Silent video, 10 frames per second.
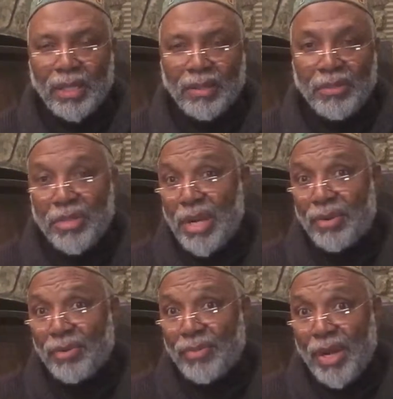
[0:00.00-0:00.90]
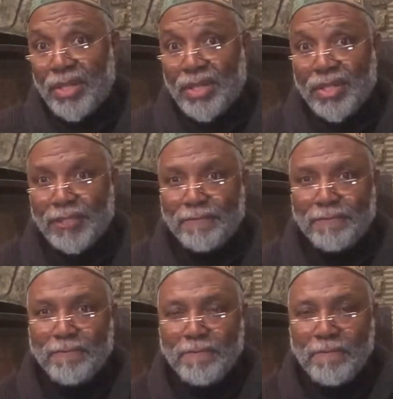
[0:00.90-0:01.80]
your sacrifices
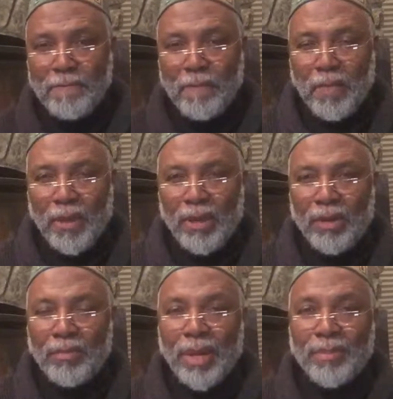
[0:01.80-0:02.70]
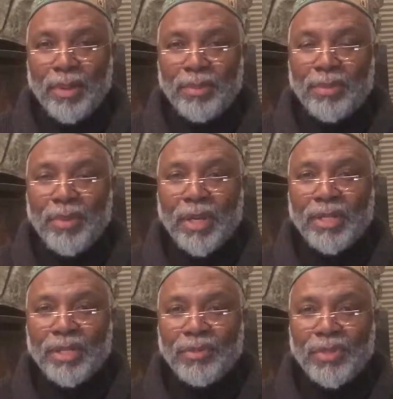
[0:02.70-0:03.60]
might be able to make a
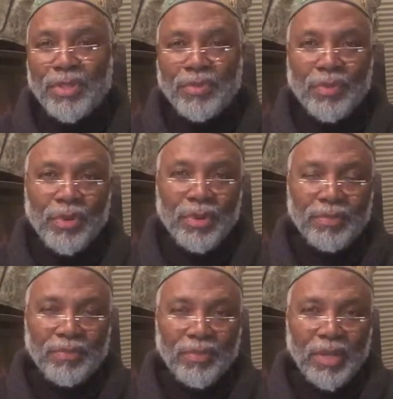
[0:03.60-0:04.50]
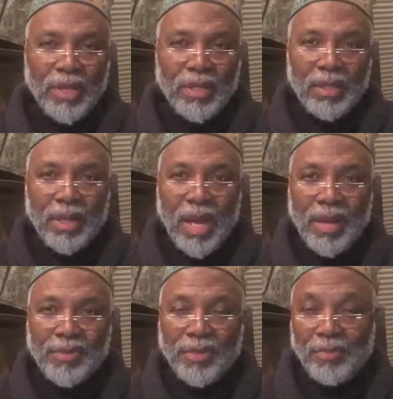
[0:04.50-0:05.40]
difference for the
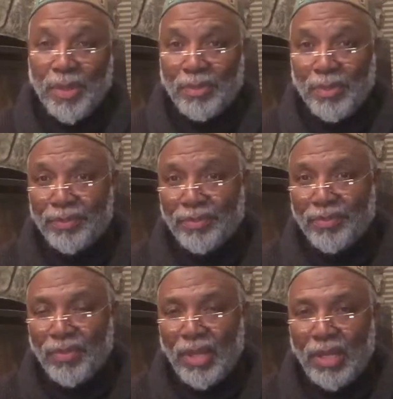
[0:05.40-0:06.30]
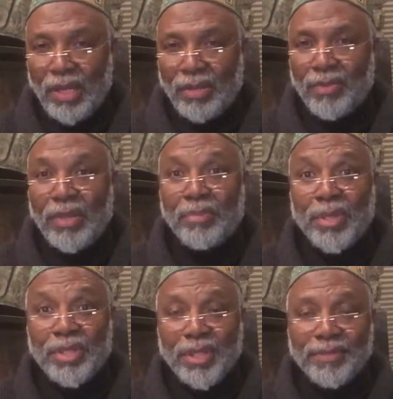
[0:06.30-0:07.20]
lives of people in Flint,
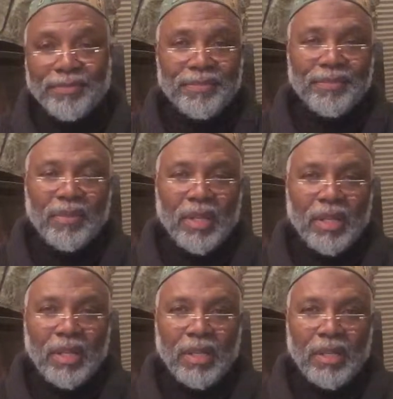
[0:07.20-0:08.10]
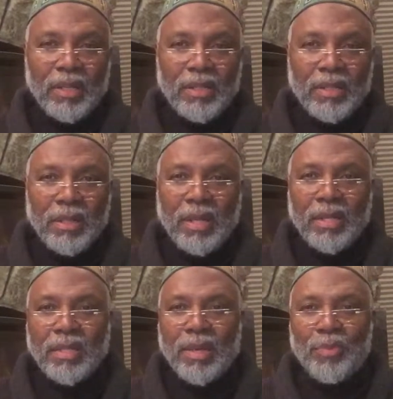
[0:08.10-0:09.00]
Michigan. Till then,
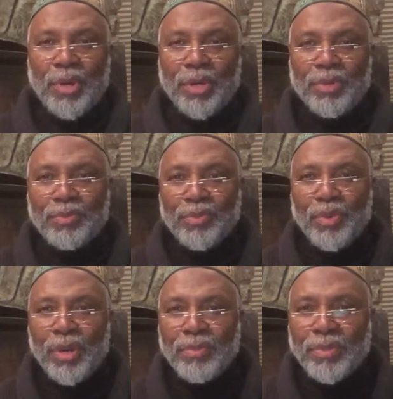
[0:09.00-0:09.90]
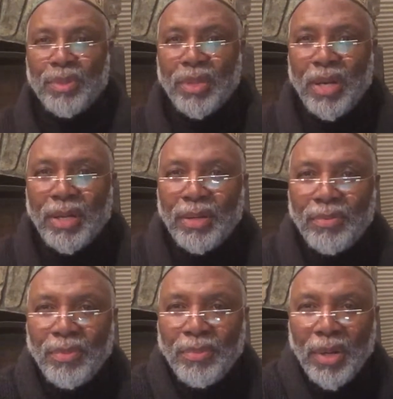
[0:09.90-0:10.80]
assalamu alaikum wa rahmatullahi
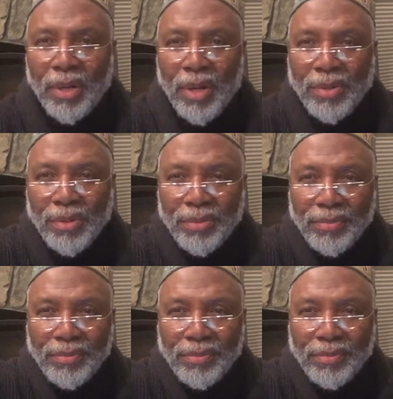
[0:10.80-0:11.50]
wa barakatuh.